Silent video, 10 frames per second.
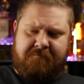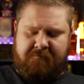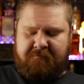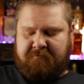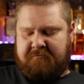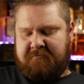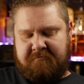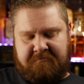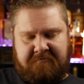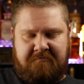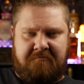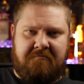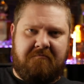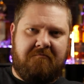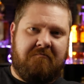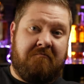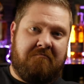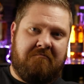Nobody speaks.